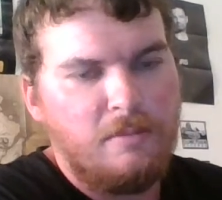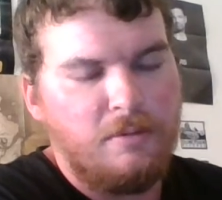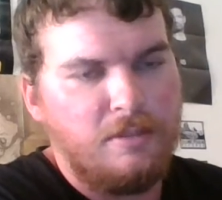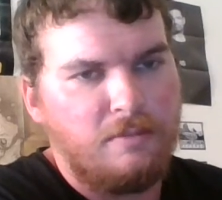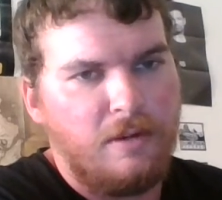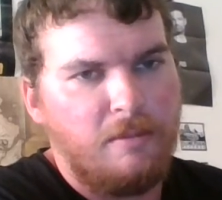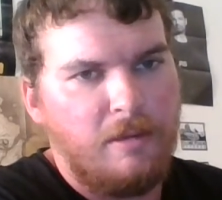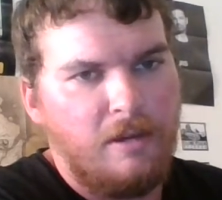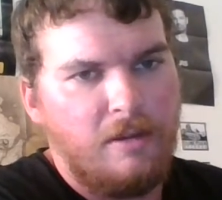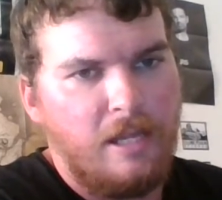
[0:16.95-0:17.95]
please forgive
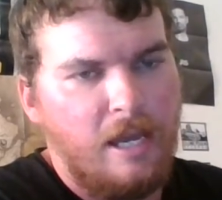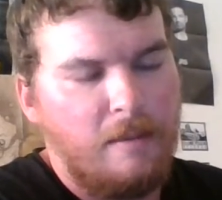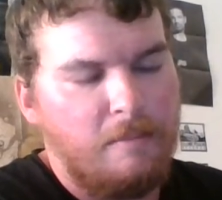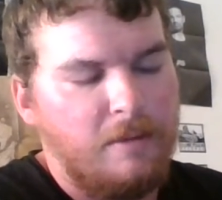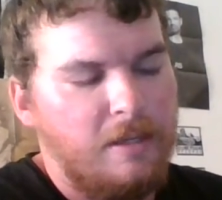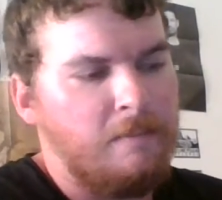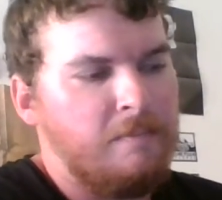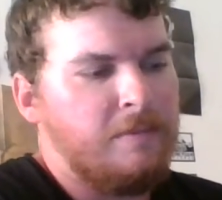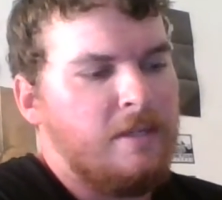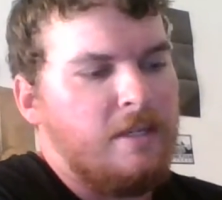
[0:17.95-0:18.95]
me on that. But
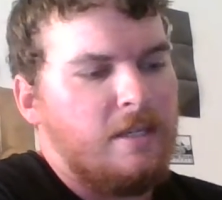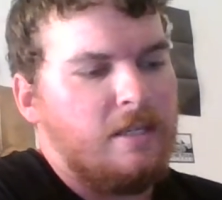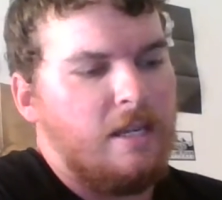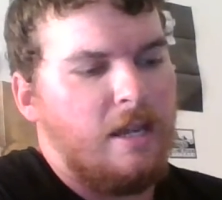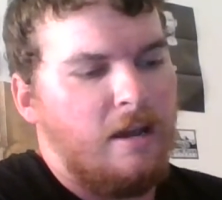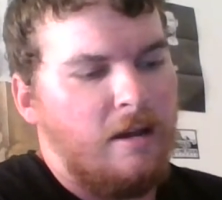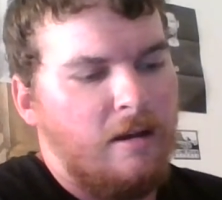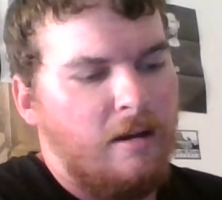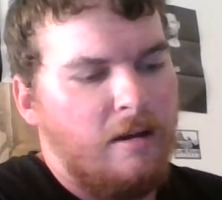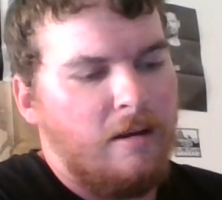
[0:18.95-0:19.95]

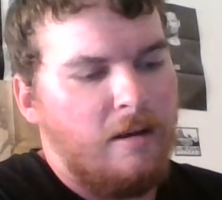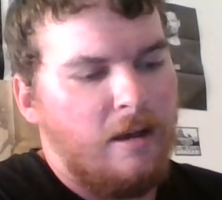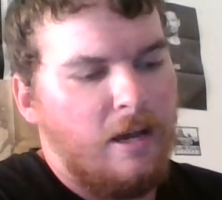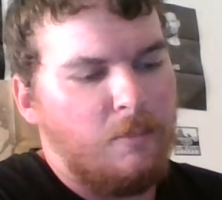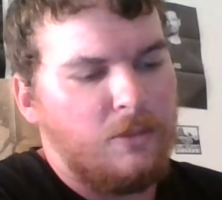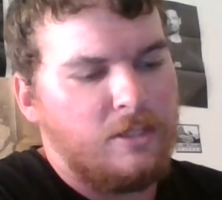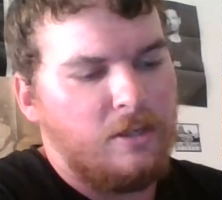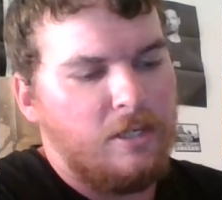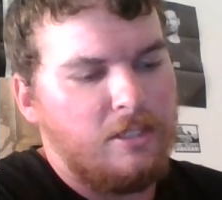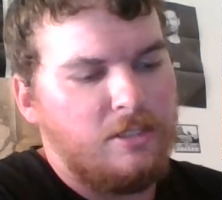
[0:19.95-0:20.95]
yeah, I'm
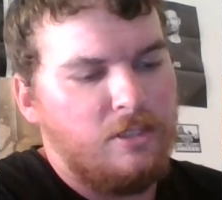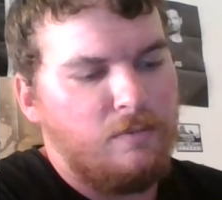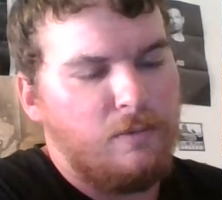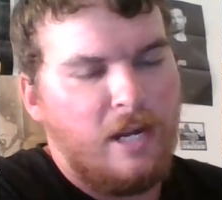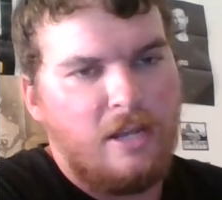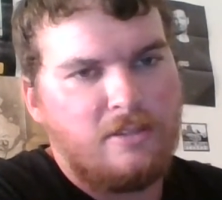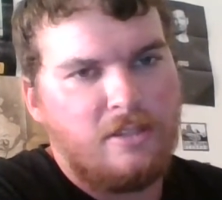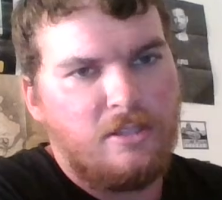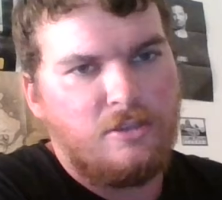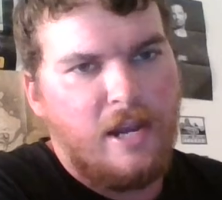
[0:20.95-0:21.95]
returning to you for House
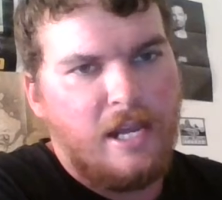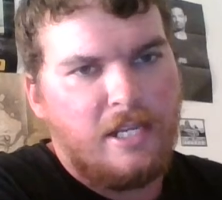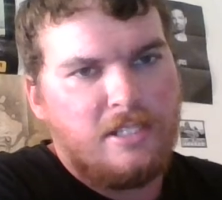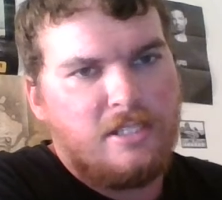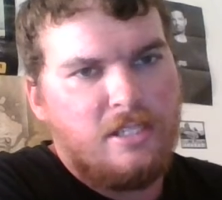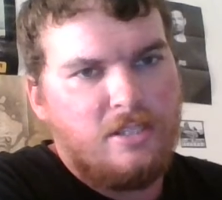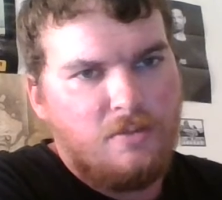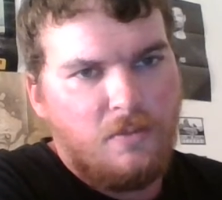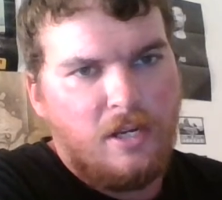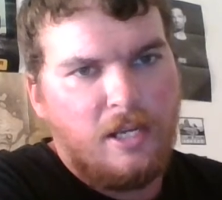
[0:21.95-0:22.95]
of the Dragon
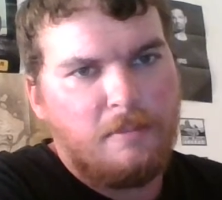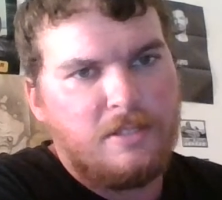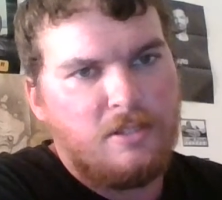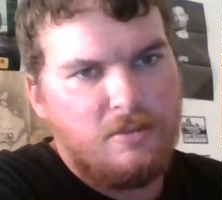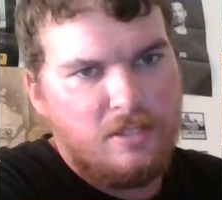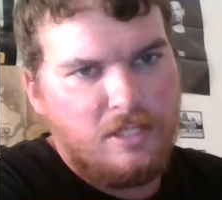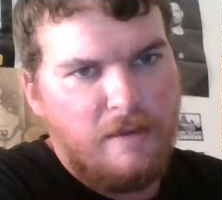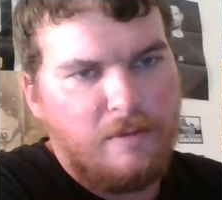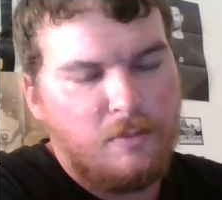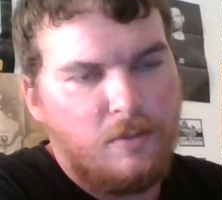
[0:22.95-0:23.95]
Season 1, Episode
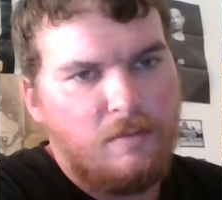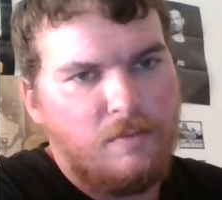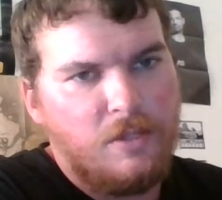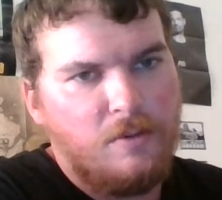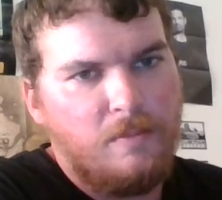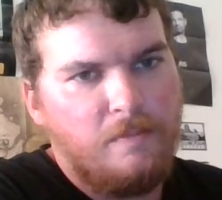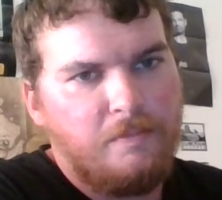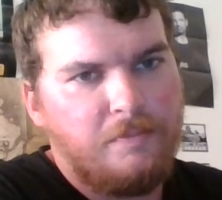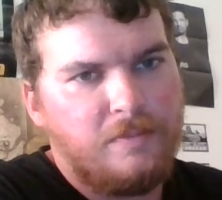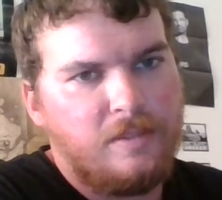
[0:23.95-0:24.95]
7 review.
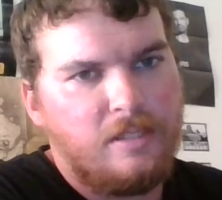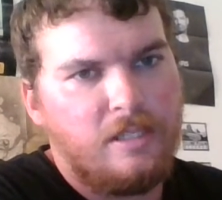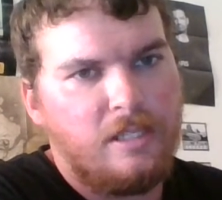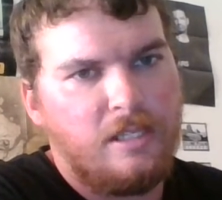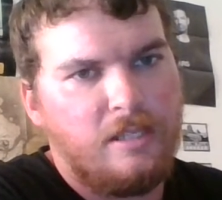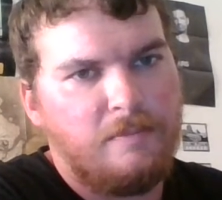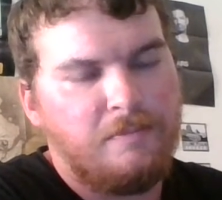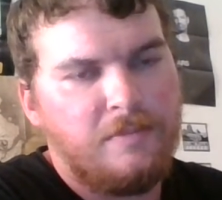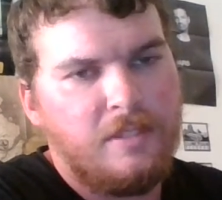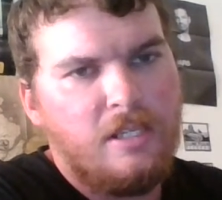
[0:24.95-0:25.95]
And
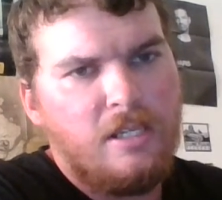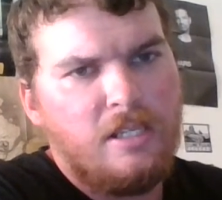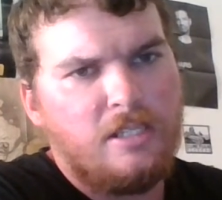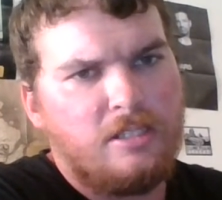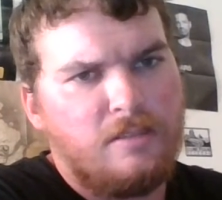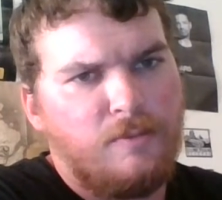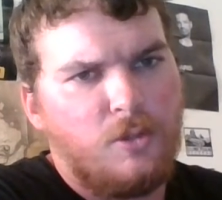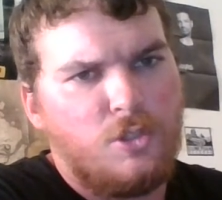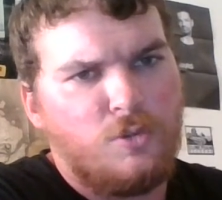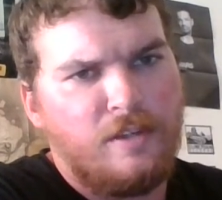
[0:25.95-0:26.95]
this is
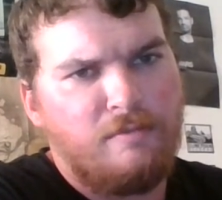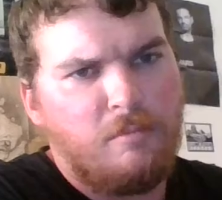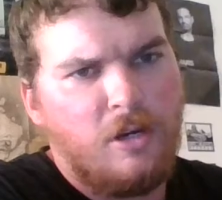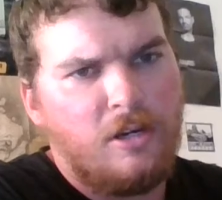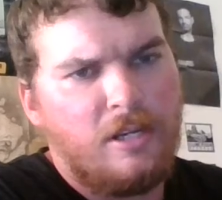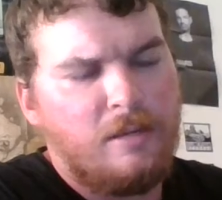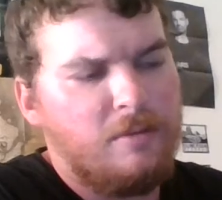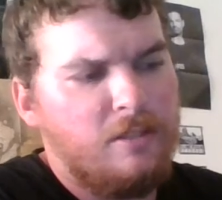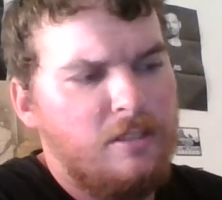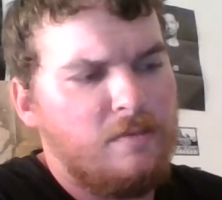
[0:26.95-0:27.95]
for Driftmark, I
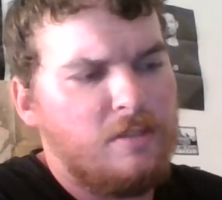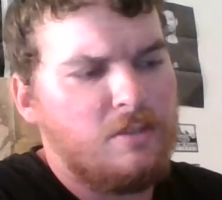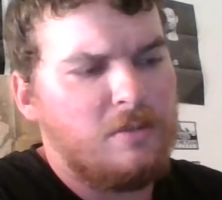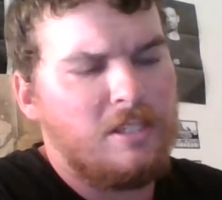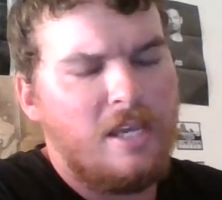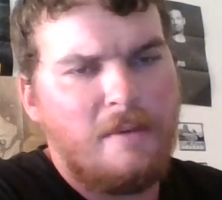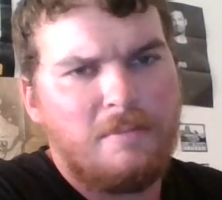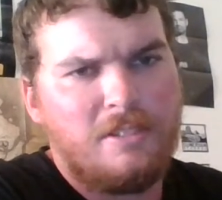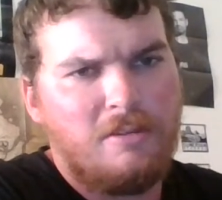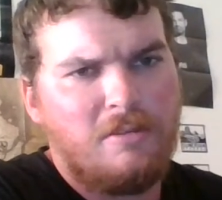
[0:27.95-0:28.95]
believe, is what the
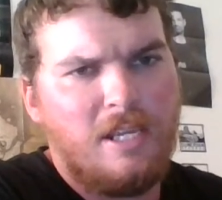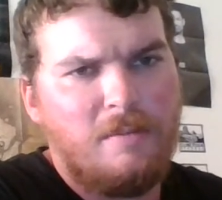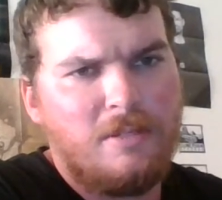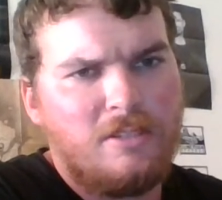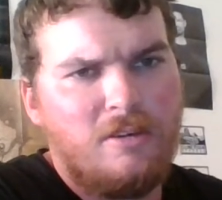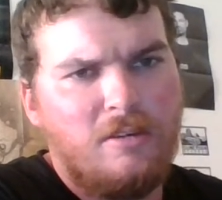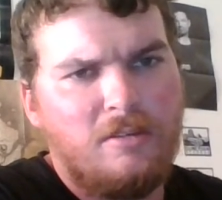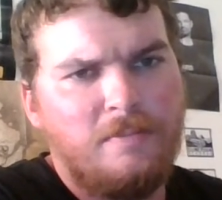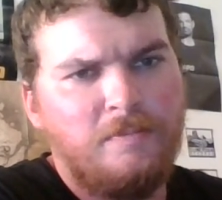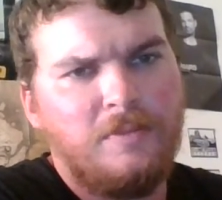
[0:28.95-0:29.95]
episode name is called.